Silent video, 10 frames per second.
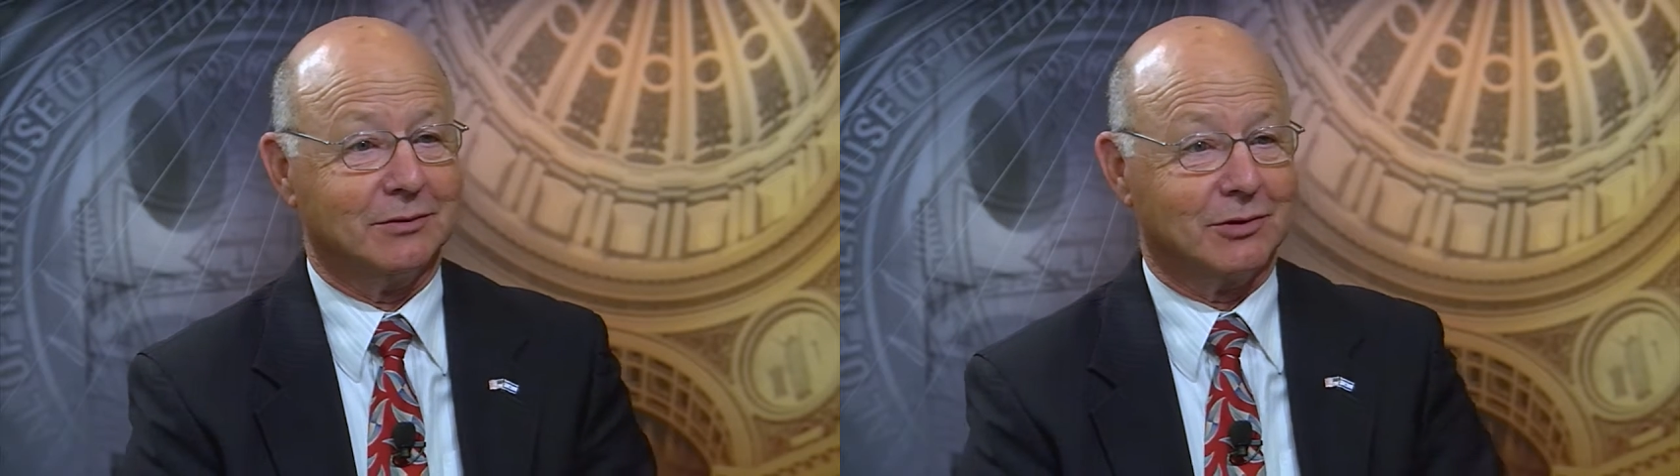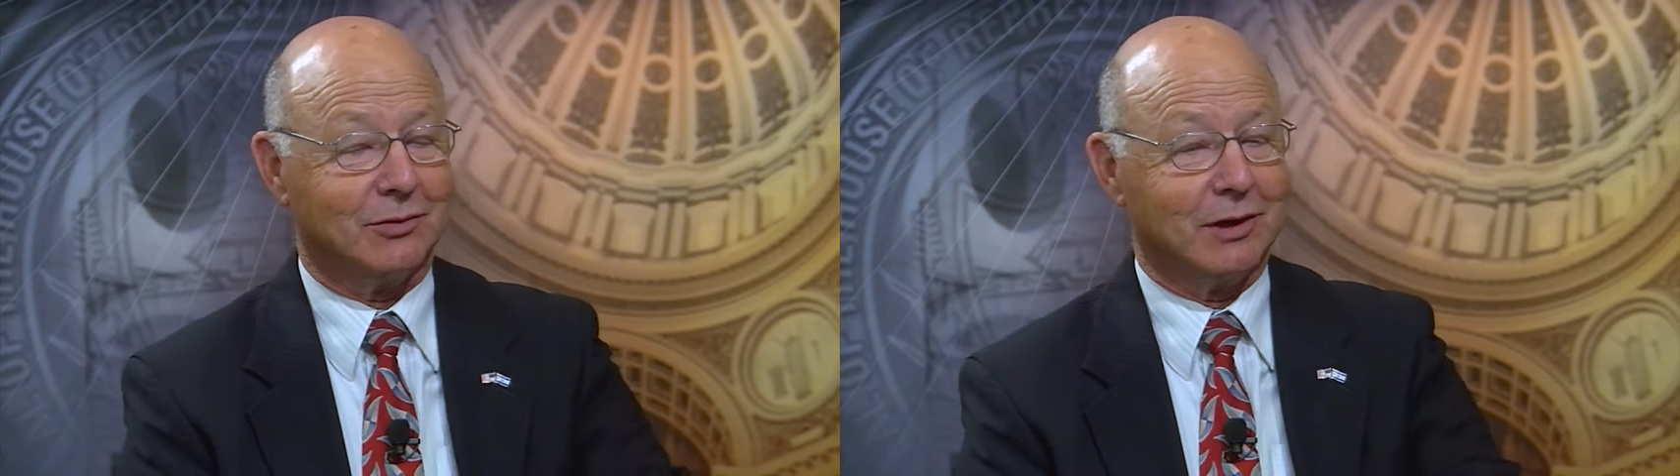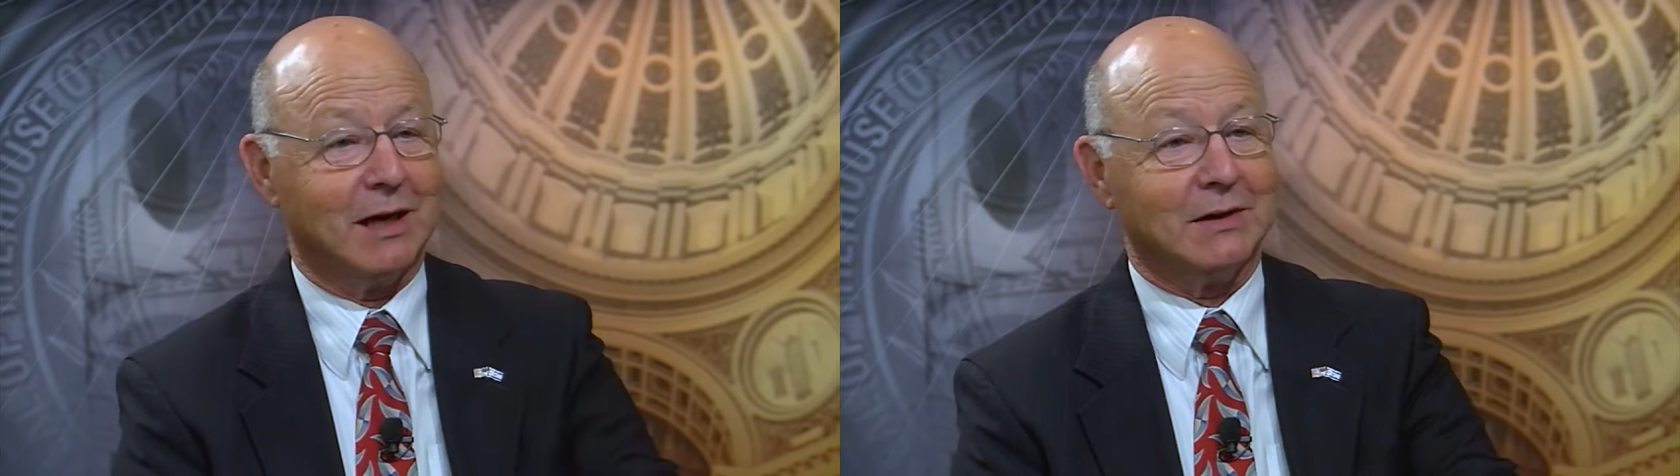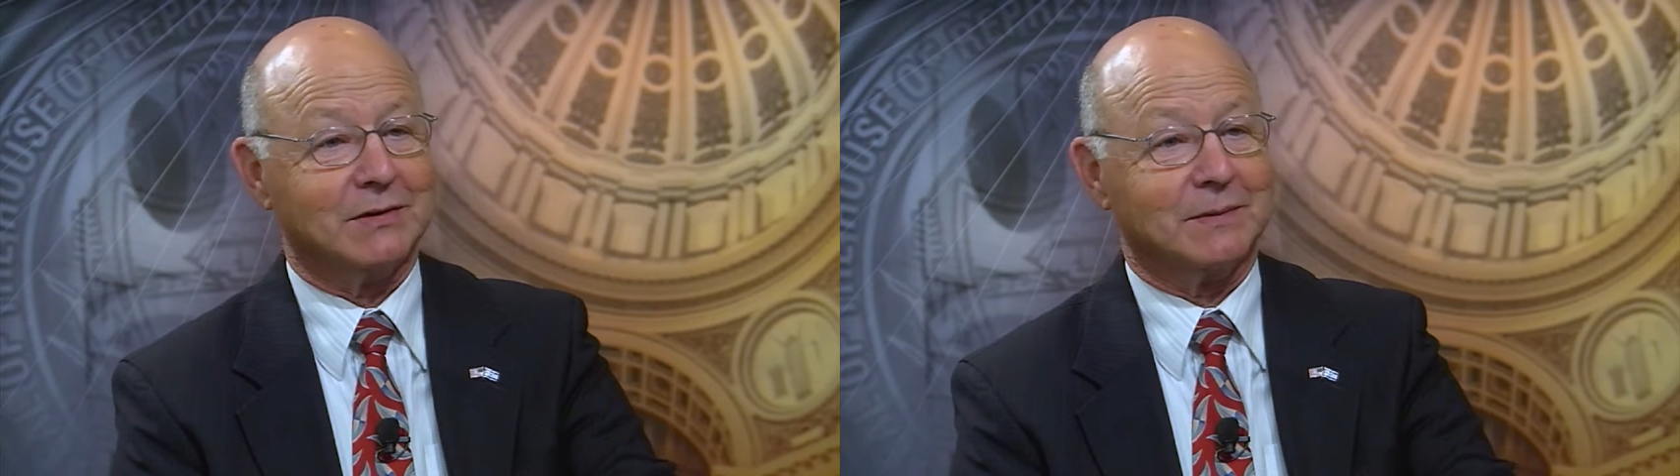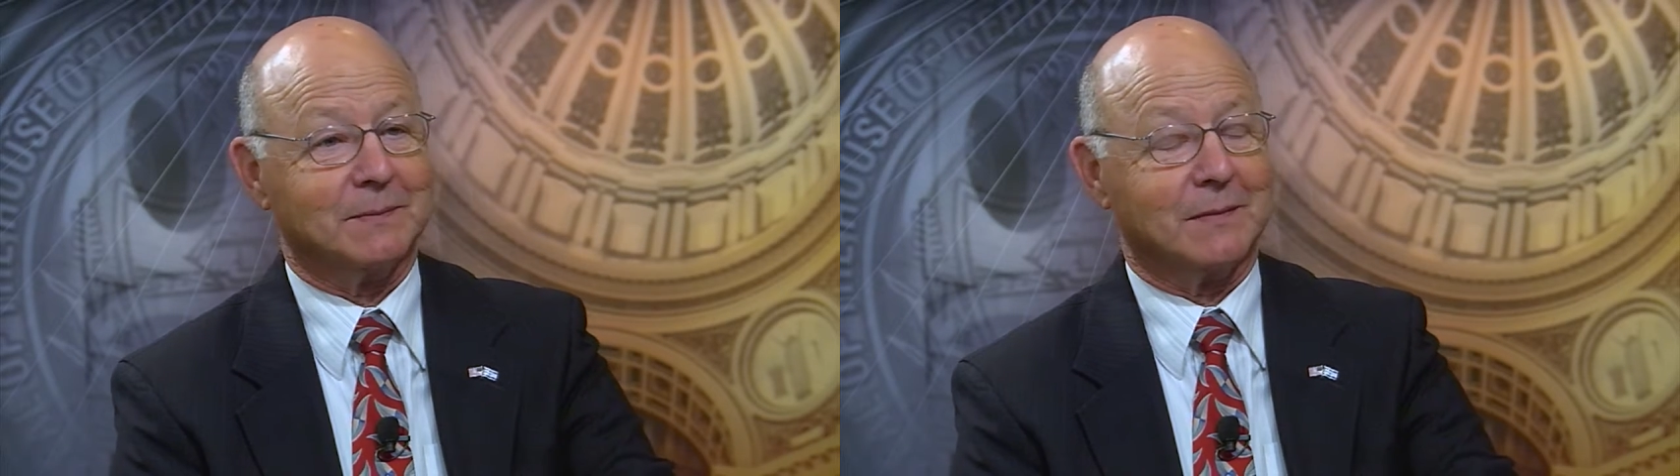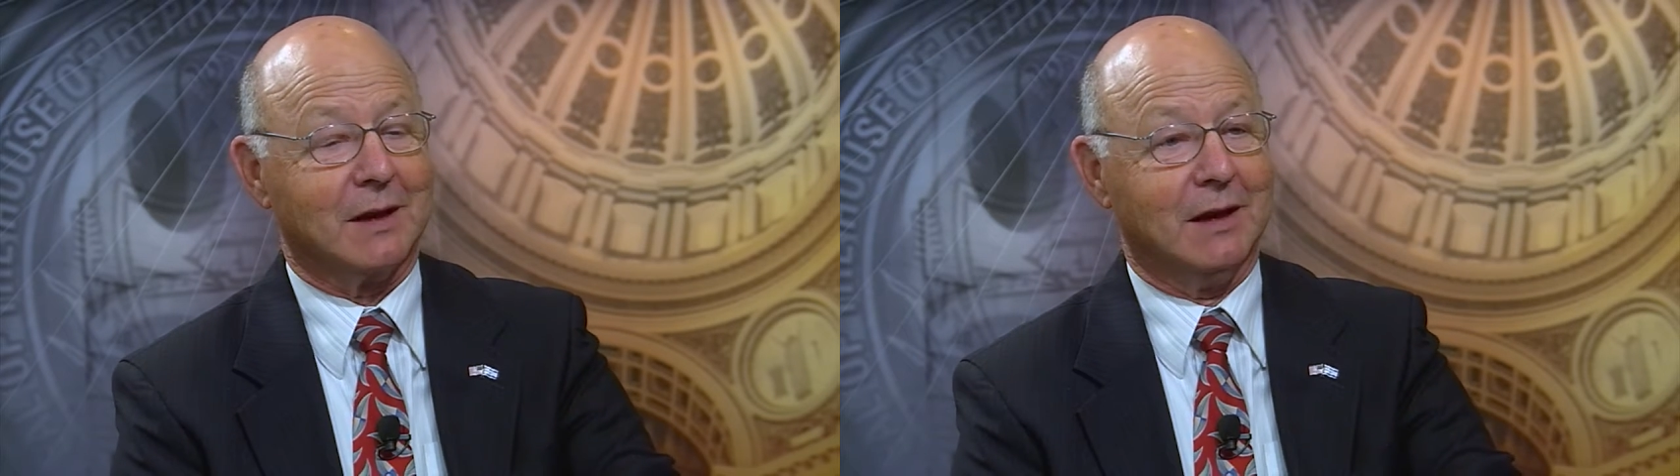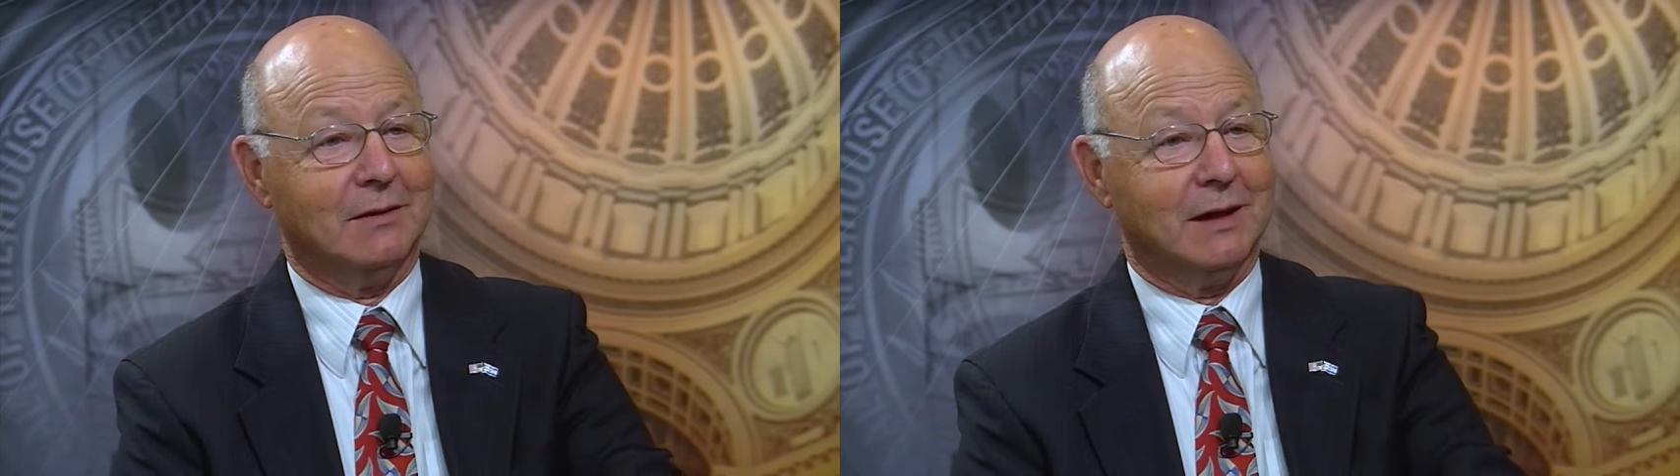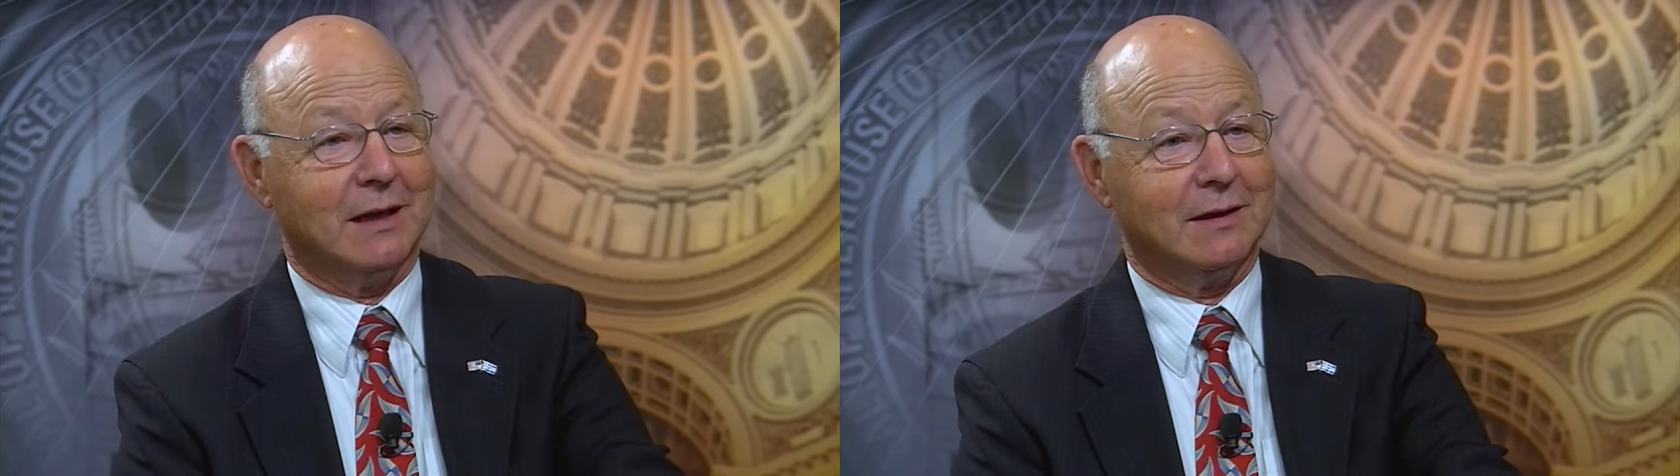told us,
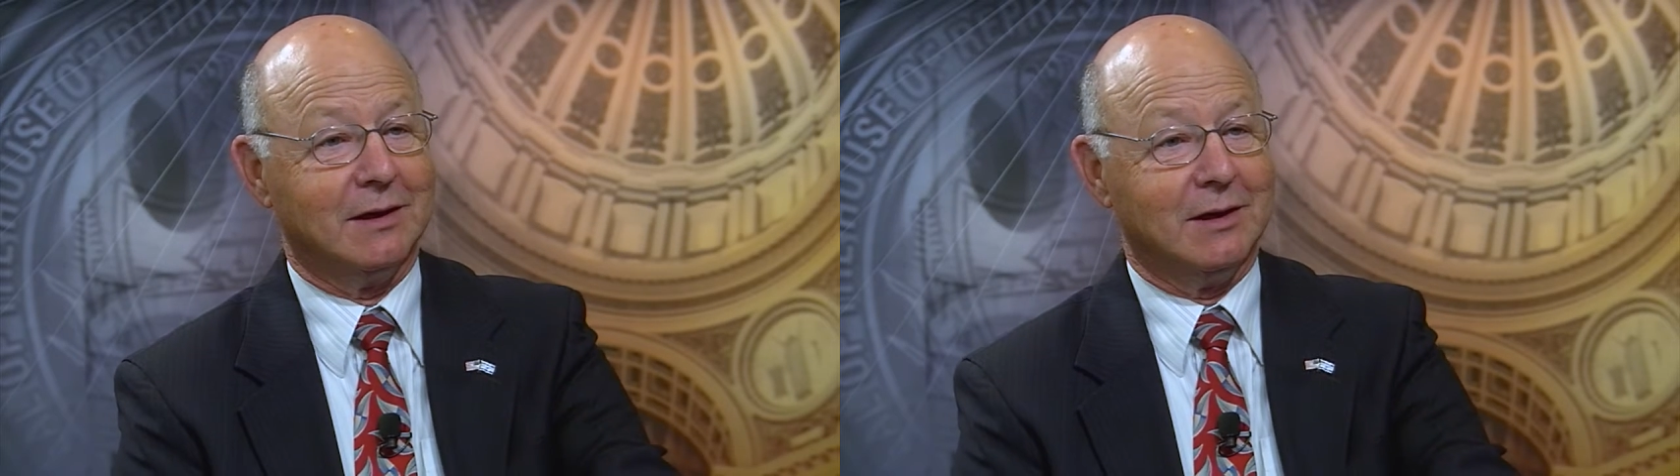and that